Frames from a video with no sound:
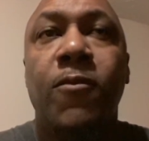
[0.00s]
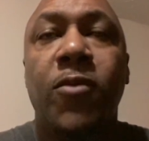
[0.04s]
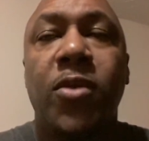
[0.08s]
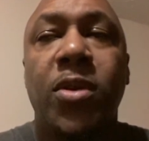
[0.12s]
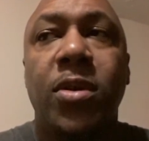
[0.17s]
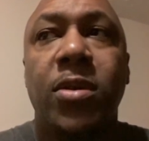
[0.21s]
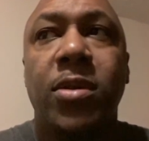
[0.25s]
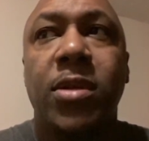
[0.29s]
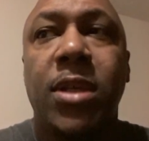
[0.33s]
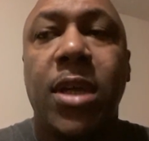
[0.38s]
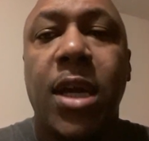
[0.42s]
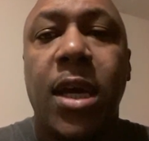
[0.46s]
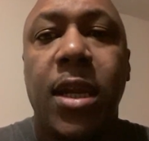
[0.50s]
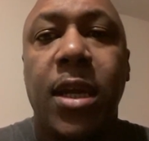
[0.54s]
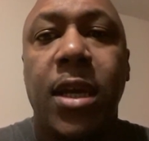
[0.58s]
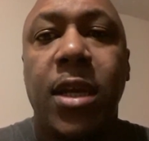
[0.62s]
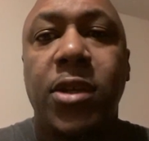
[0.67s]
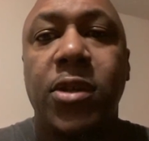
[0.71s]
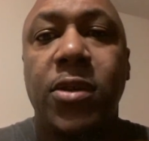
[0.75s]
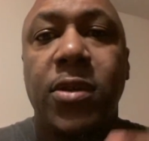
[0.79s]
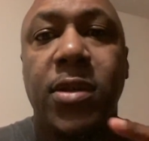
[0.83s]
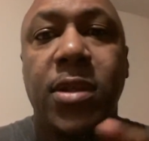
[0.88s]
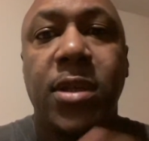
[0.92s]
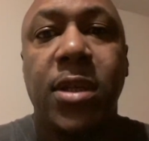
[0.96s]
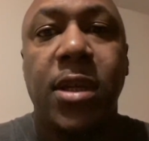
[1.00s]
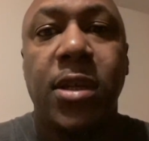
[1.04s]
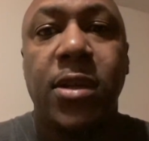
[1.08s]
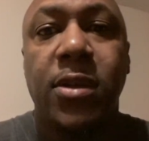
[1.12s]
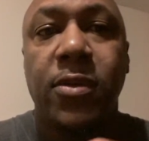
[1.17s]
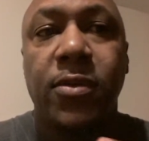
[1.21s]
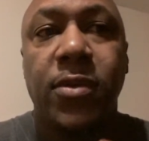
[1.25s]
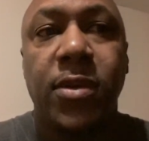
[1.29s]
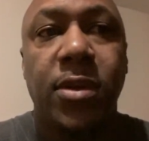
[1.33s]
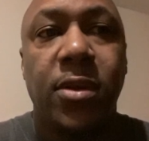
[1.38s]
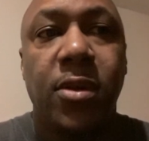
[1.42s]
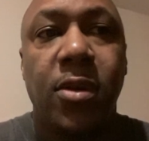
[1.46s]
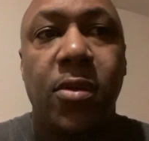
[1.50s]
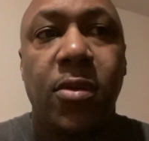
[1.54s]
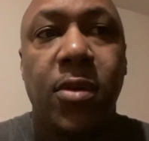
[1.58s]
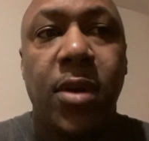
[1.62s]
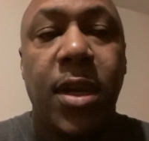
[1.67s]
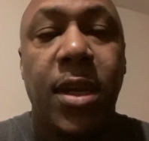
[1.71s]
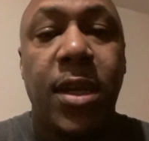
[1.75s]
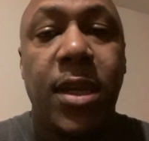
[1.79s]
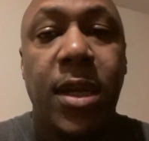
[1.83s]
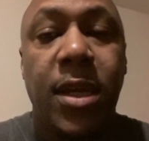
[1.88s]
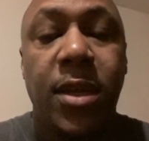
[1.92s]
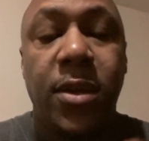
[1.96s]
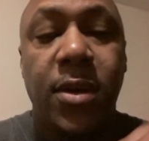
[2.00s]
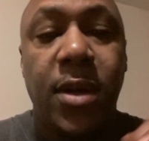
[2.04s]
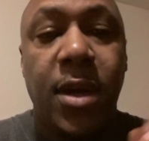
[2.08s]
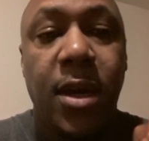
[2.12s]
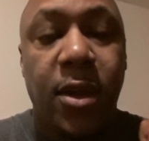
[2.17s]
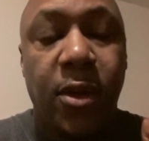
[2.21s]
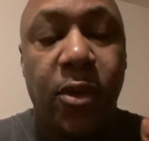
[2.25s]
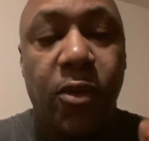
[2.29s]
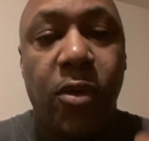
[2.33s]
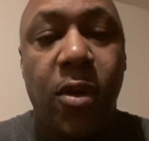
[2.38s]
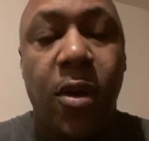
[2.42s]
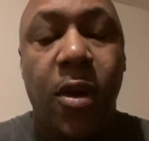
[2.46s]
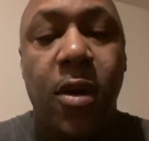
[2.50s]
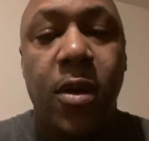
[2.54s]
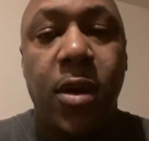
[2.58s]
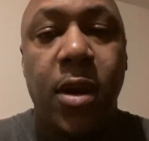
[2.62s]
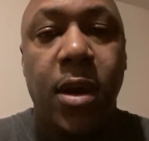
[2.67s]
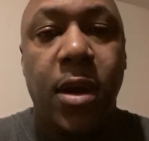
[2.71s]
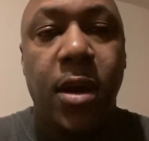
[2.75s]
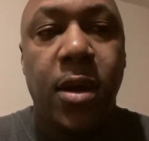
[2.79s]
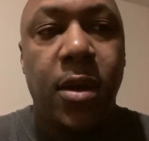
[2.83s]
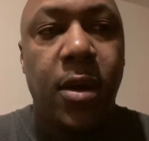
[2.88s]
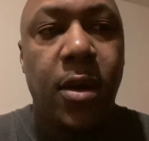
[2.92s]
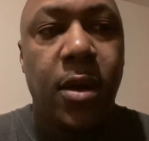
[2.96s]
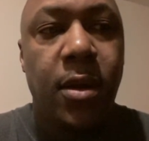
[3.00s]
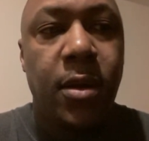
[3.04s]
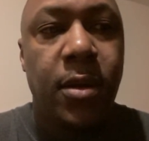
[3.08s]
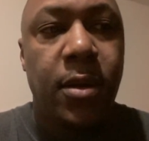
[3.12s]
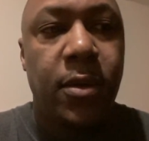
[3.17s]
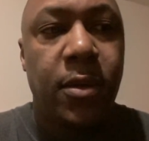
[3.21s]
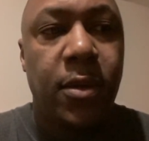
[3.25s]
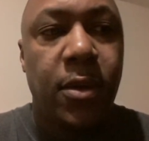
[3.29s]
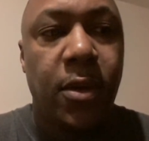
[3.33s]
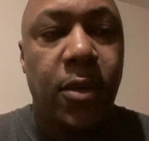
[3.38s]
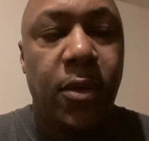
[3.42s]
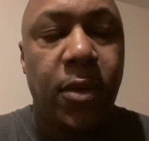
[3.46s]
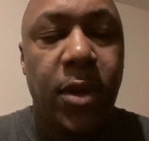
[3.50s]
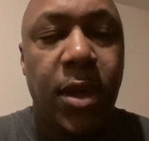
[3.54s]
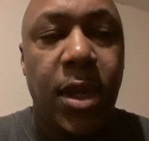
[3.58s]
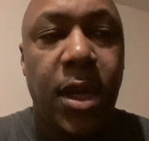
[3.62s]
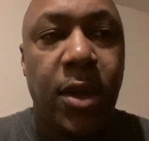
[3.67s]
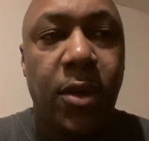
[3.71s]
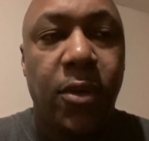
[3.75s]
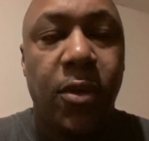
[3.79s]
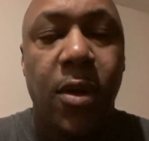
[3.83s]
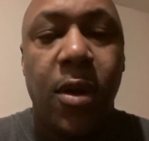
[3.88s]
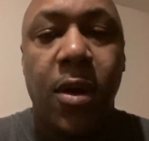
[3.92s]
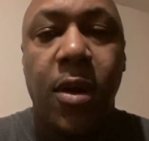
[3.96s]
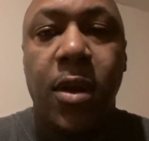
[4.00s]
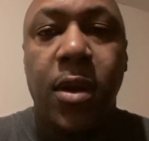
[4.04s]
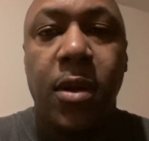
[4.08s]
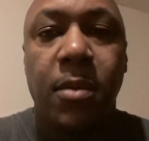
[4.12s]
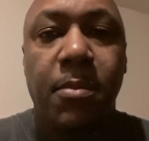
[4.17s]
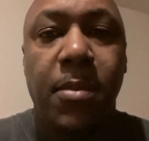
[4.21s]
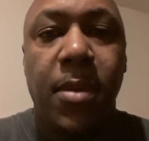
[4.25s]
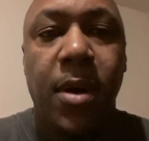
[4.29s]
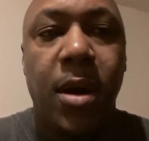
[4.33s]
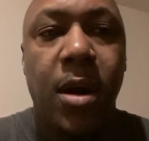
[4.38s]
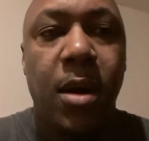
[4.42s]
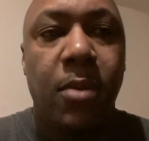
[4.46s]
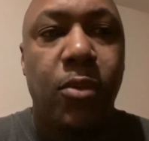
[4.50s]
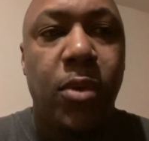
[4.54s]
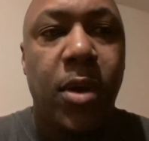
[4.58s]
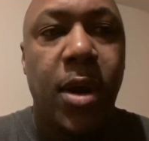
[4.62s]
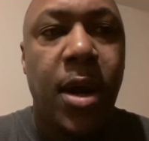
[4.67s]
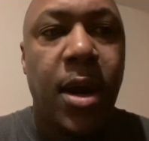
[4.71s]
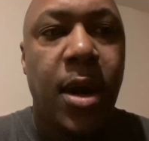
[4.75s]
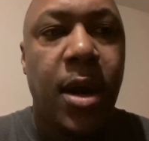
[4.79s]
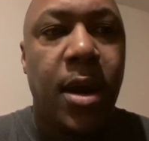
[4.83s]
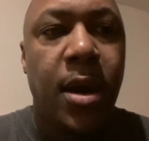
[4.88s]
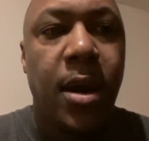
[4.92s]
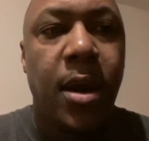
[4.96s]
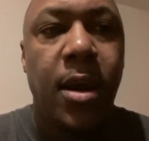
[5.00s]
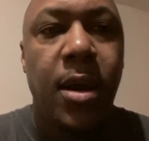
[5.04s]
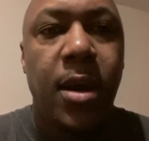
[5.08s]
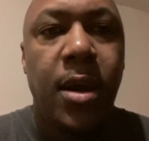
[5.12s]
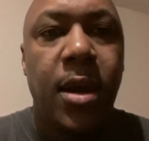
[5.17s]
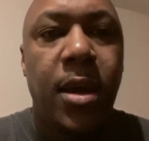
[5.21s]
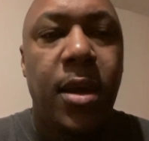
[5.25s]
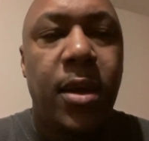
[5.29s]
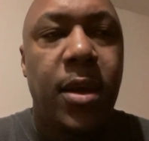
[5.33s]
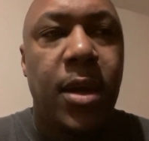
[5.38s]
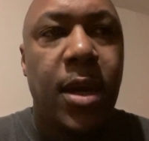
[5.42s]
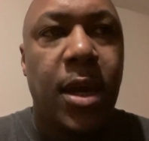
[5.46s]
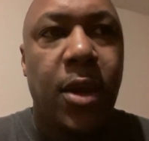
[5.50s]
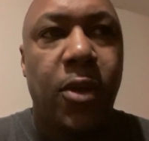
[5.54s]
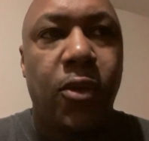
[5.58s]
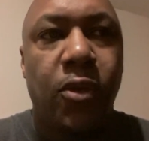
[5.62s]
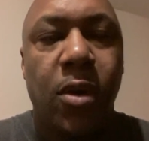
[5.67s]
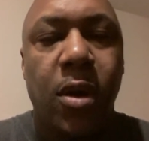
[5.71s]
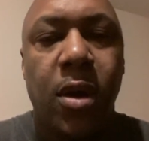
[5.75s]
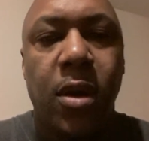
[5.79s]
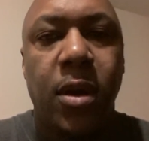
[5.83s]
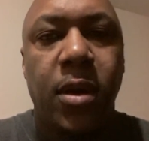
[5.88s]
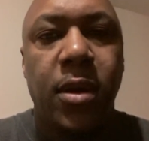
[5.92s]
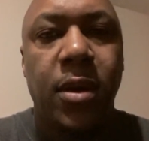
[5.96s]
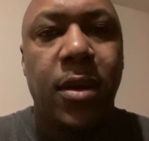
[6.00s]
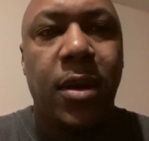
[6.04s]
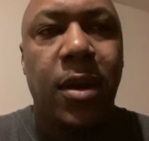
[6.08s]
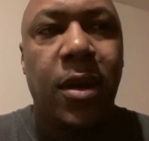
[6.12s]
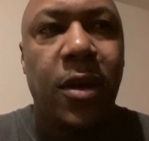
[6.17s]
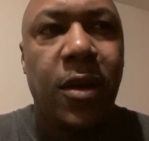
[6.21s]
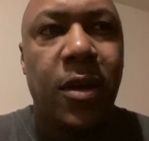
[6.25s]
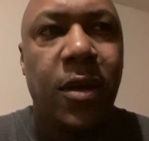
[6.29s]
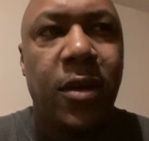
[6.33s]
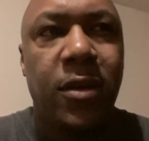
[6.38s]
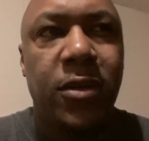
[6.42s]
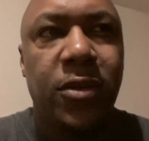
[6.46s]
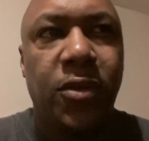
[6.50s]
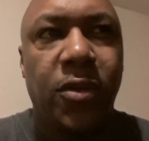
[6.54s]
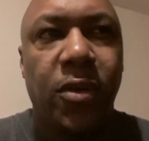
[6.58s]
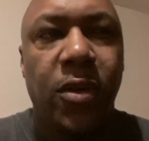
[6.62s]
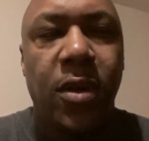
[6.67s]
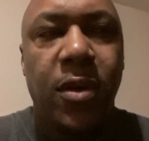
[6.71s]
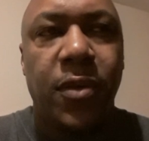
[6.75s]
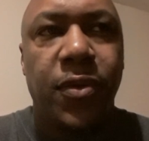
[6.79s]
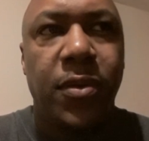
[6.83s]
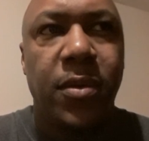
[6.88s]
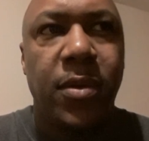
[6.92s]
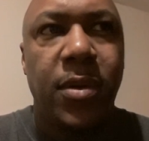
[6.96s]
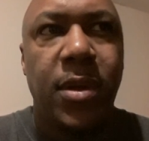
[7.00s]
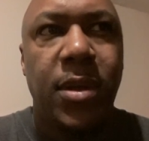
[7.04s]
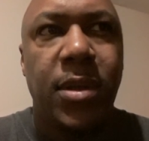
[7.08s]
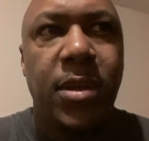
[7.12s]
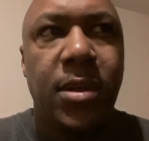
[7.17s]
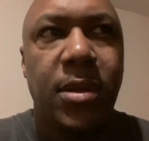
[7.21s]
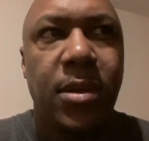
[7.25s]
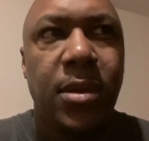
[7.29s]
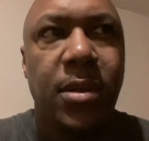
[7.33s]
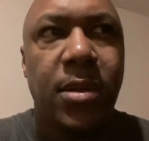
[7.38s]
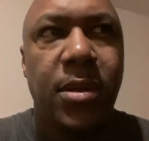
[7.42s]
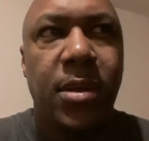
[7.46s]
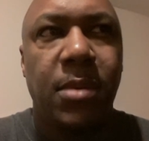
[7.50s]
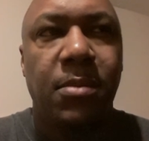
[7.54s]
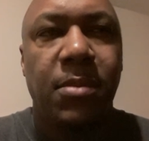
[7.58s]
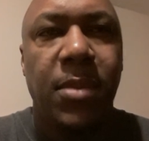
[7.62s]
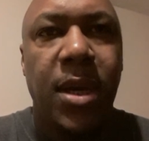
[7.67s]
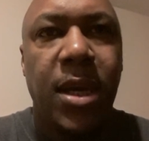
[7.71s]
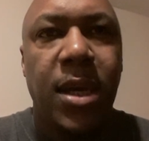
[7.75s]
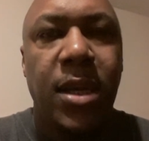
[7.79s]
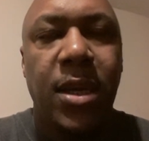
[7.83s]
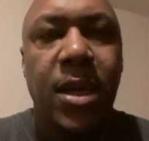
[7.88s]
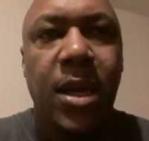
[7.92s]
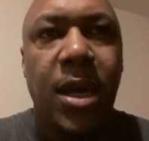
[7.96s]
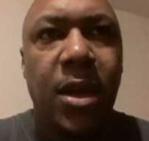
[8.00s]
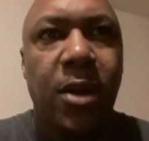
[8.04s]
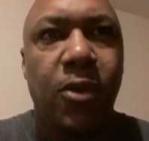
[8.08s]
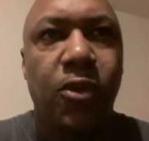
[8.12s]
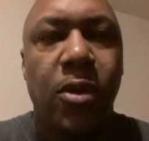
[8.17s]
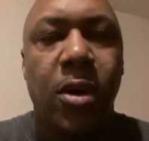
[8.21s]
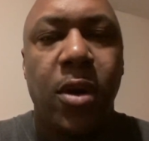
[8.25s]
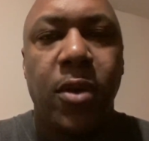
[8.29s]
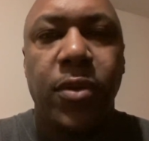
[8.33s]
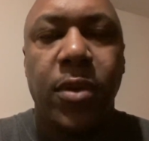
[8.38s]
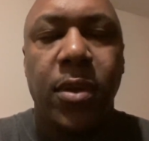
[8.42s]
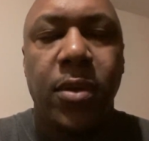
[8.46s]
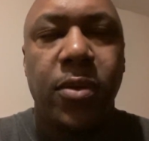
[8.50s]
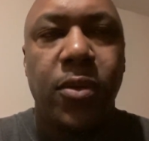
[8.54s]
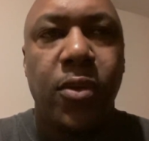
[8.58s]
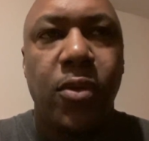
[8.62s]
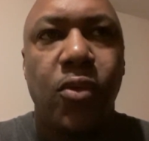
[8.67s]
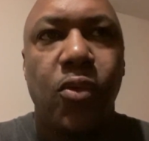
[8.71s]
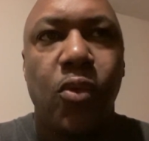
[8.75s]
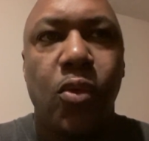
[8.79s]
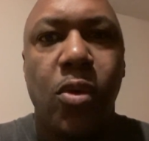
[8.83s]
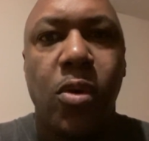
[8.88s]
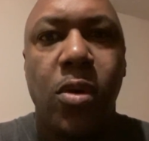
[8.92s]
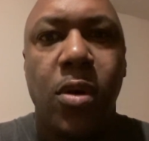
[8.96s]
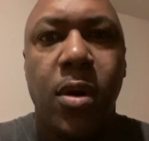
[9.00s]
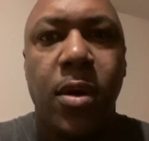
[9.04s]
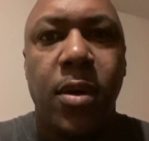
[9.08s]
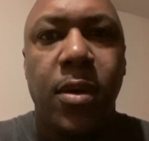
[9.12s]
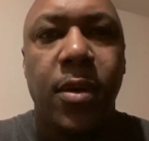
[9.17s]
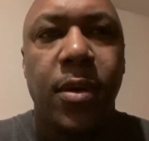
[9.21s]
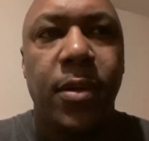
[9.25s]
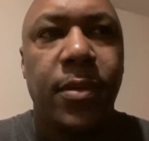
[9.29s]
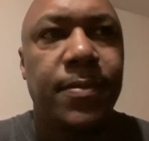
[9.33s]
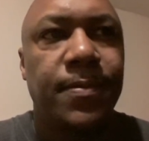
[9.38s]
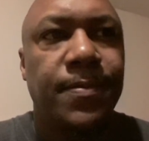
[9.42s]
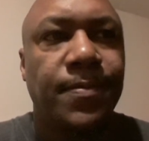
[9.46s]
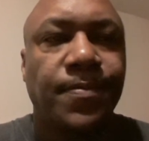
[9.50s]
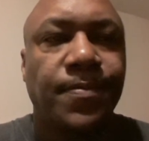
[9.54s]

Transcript: So it's kind of get your sensories going. And then you got to crawl on the barbed wire, you got to crawl on the logs, crawl through this cement, you got to crawl through water.